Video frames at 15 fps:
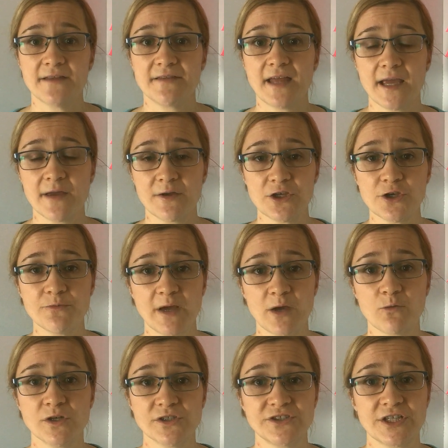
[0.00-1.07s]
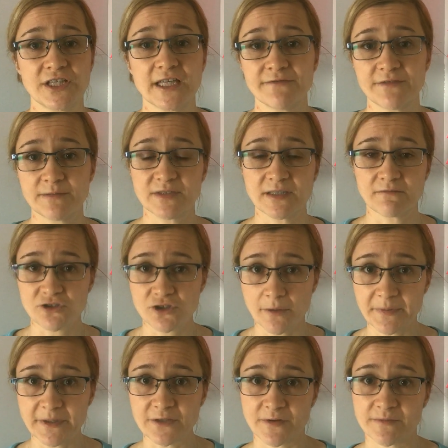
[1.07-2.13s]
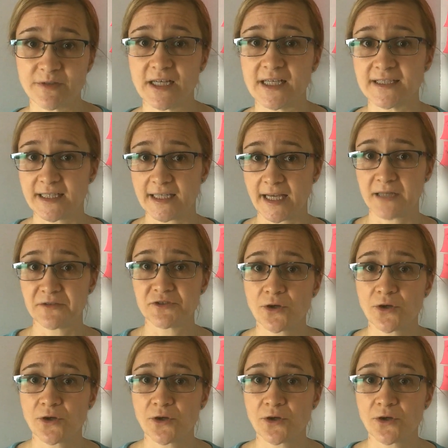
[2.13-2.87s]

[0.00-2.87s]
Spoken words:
You may want to give them some topics from the listening and